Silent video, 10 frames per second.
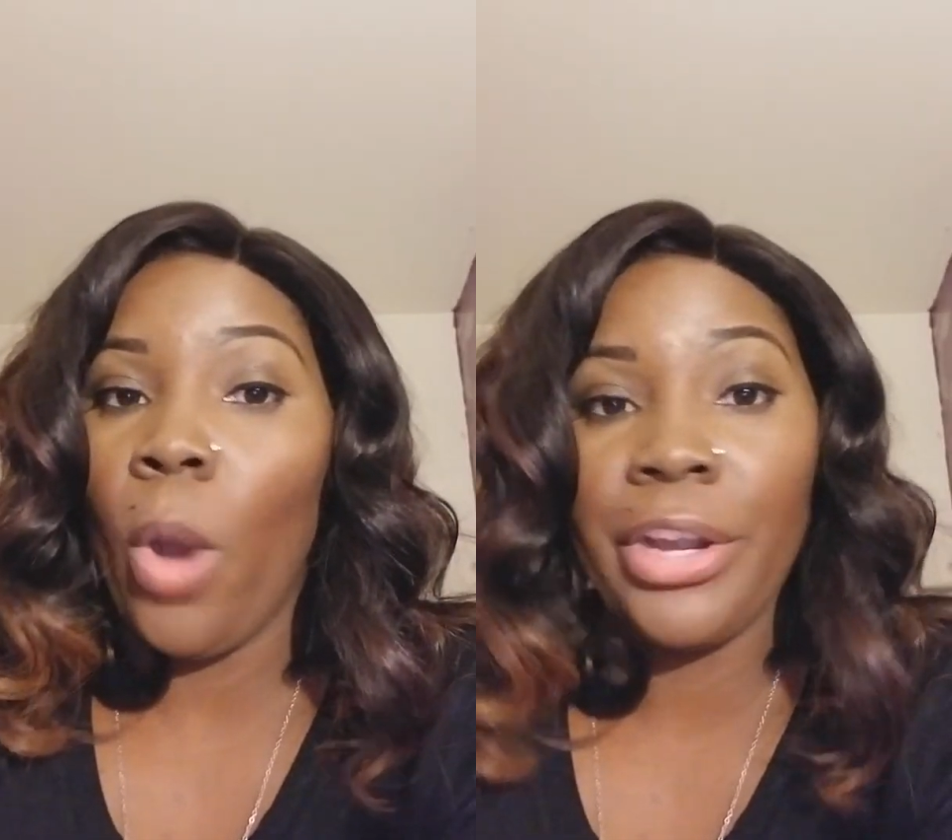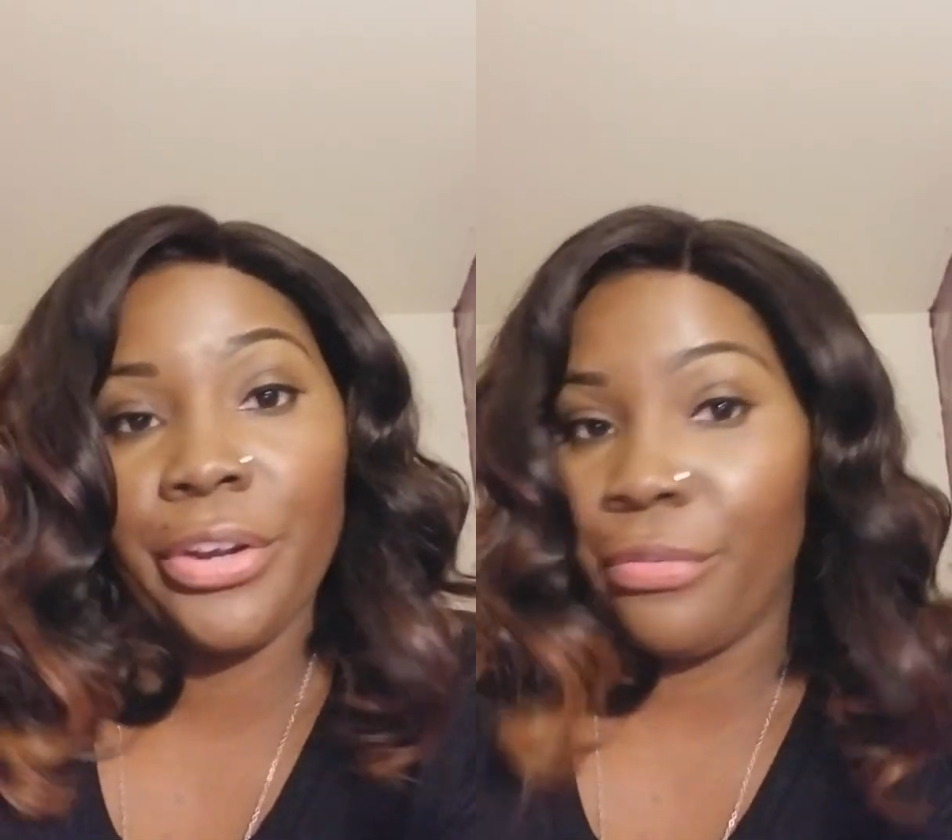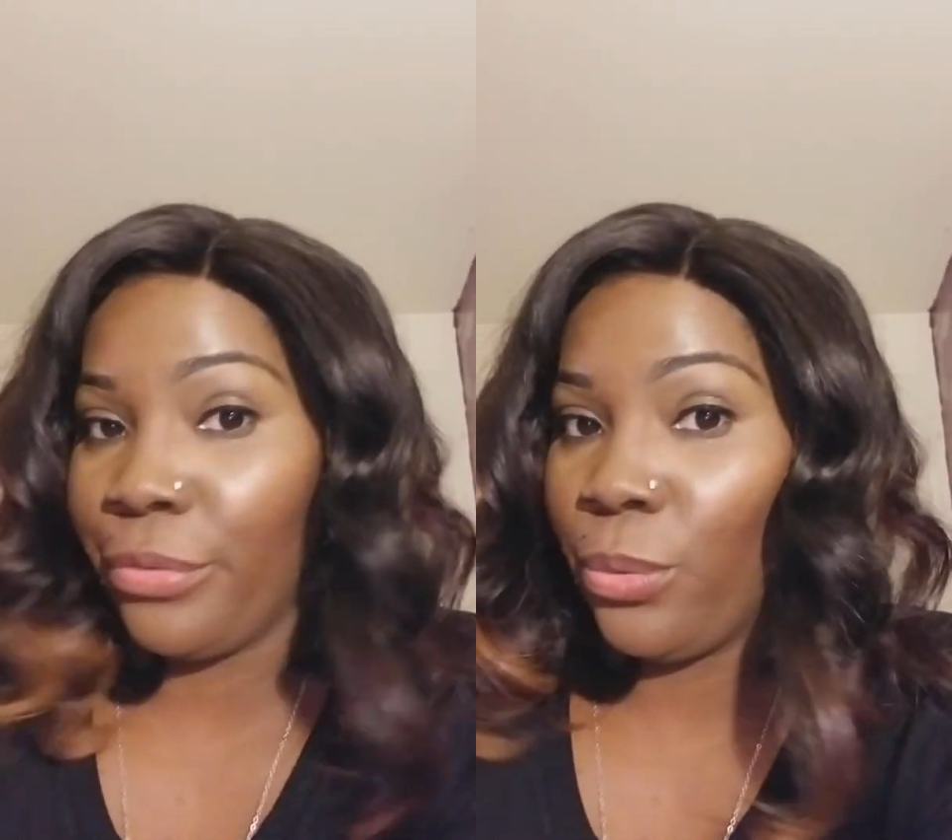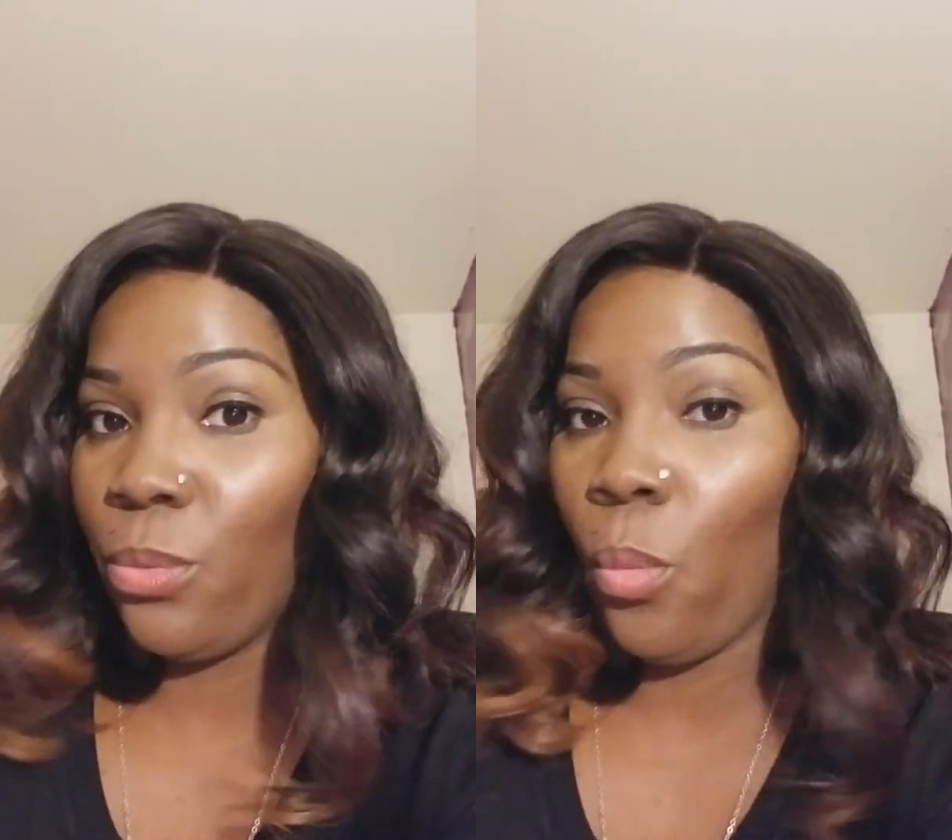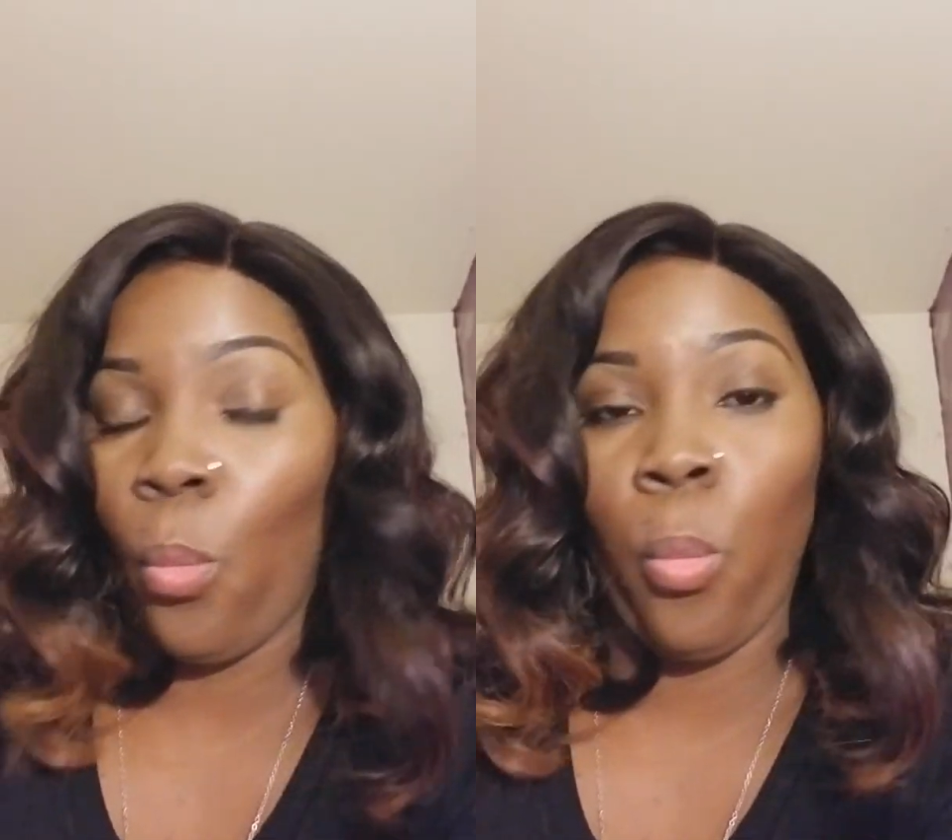wonderful,
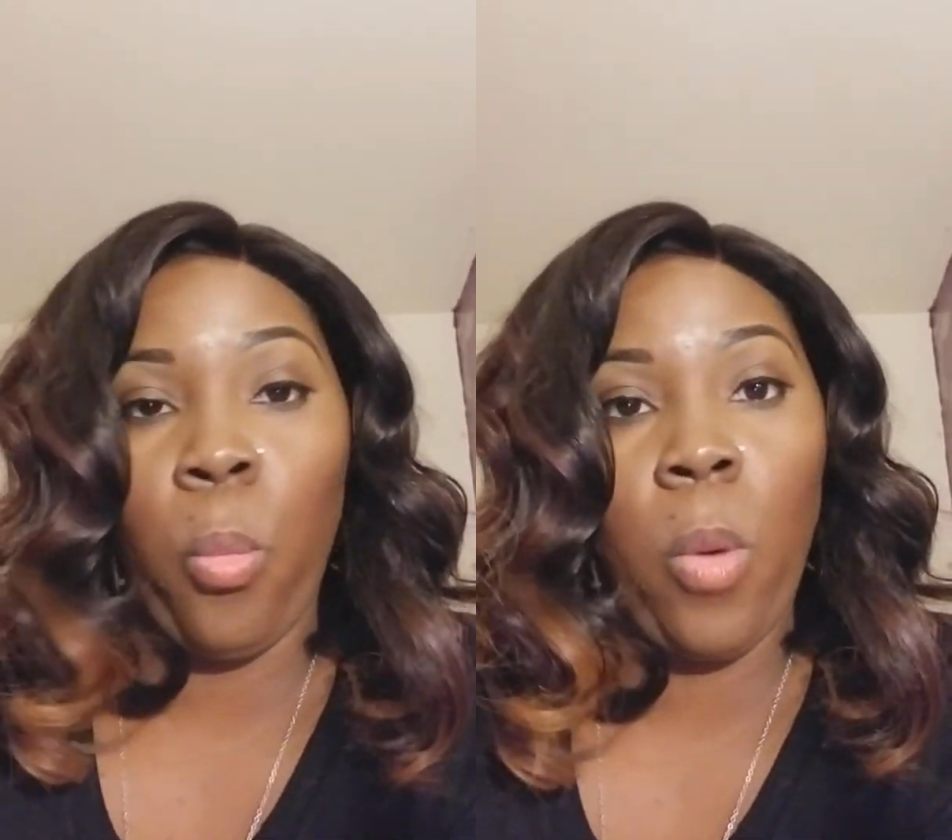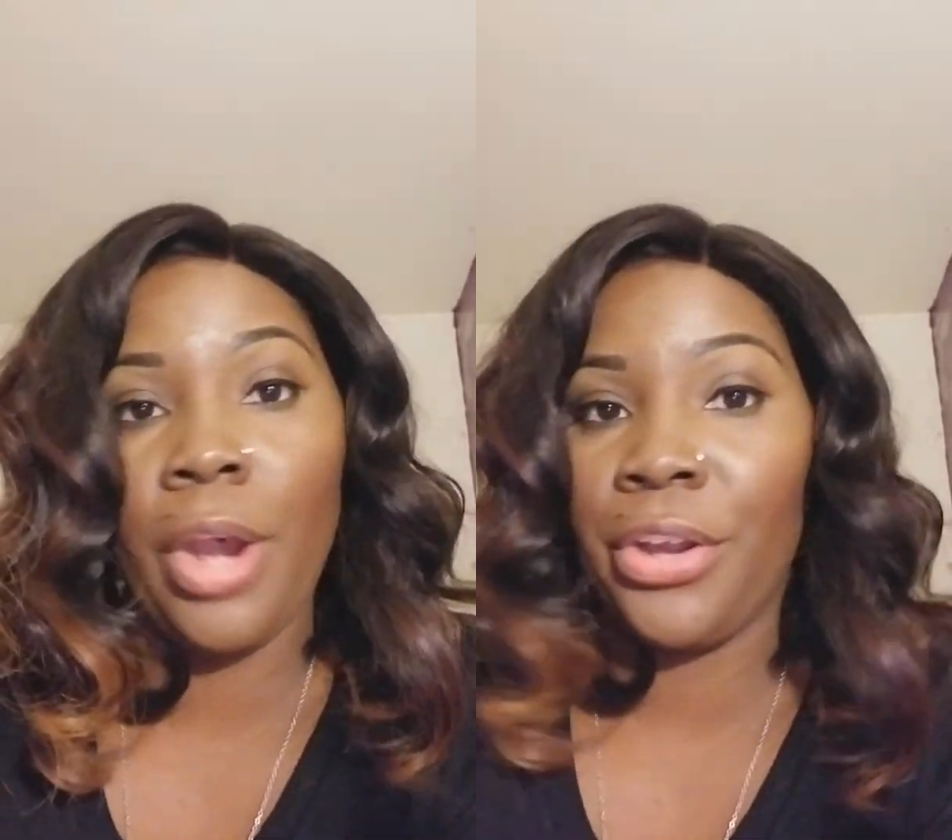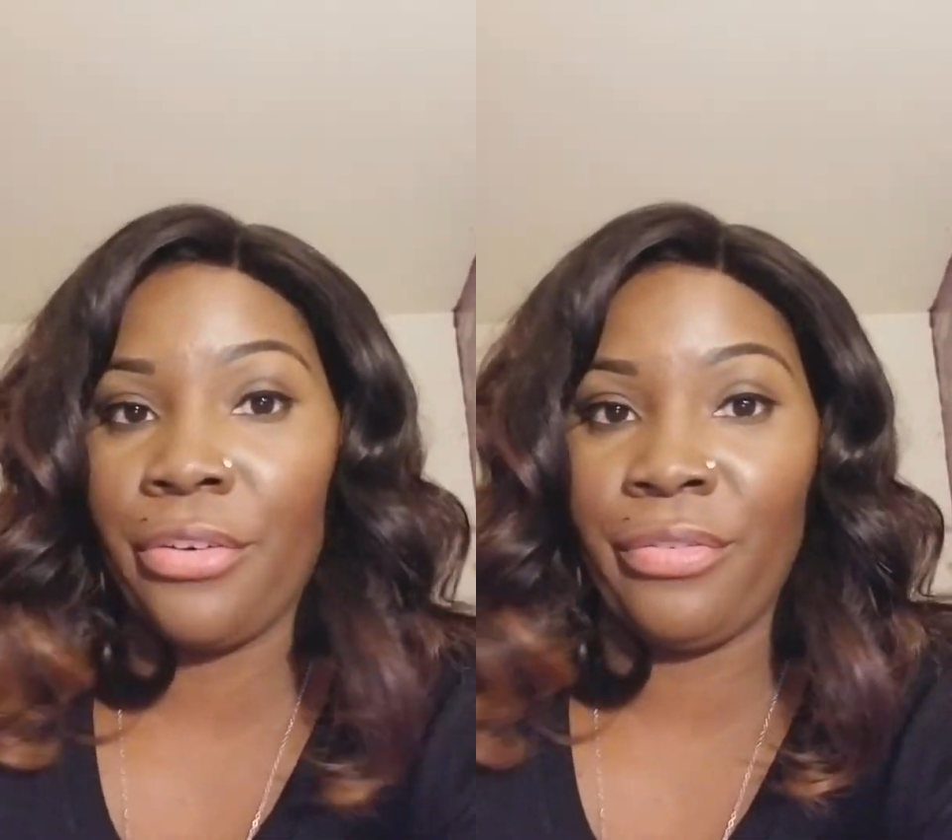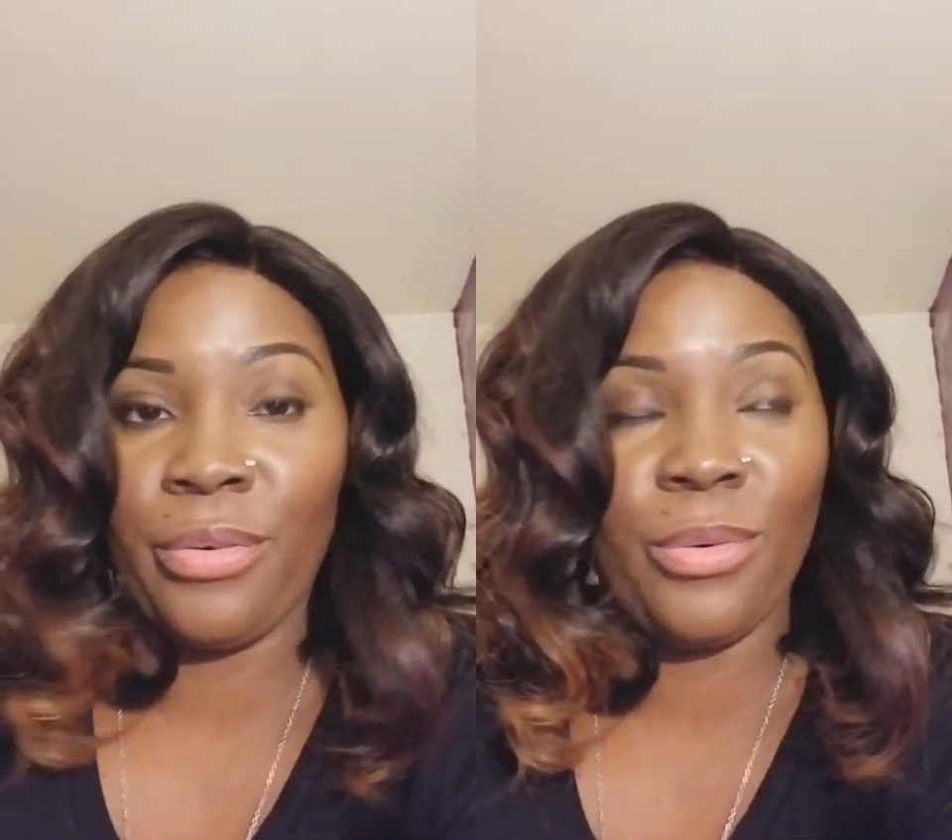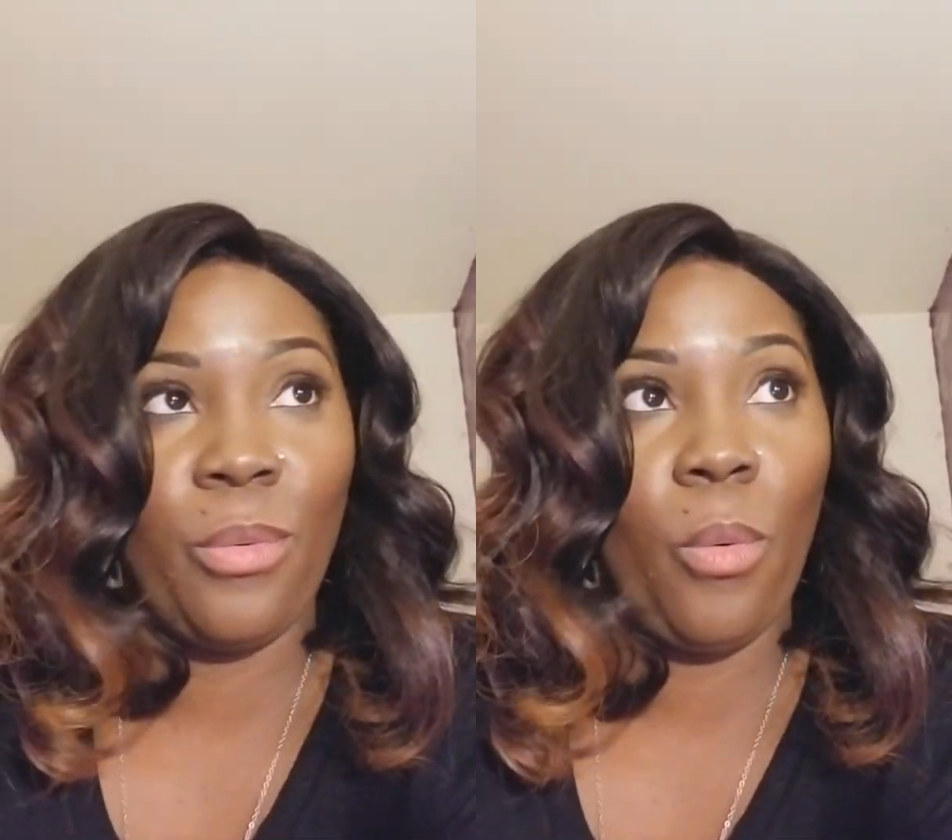
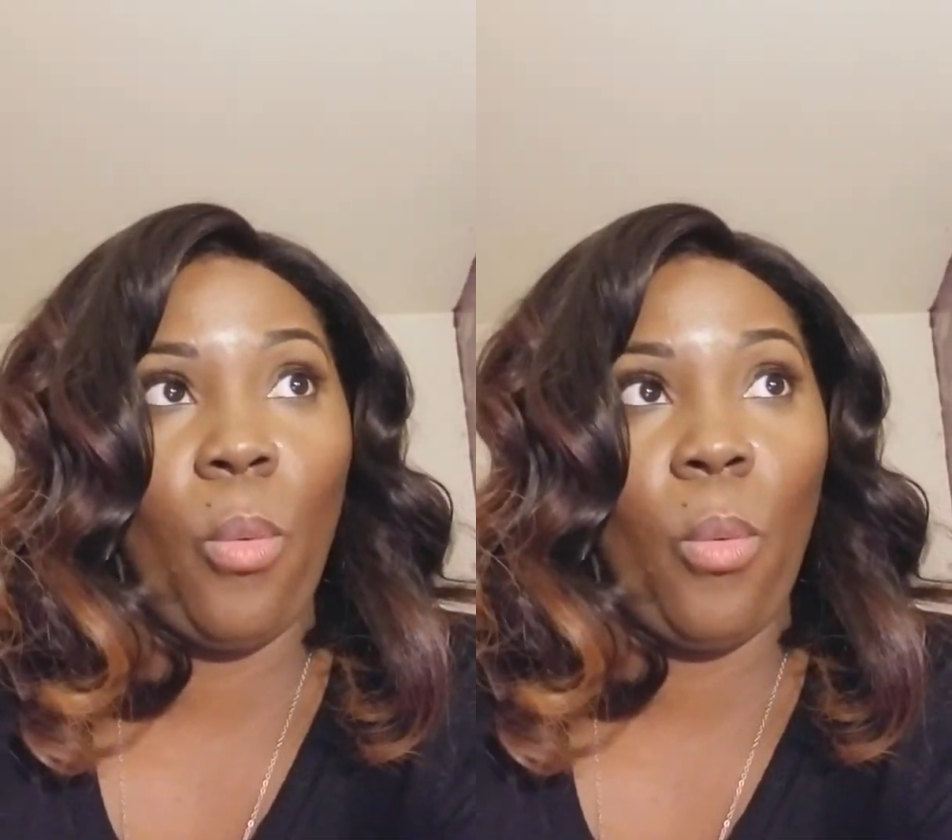wonderful,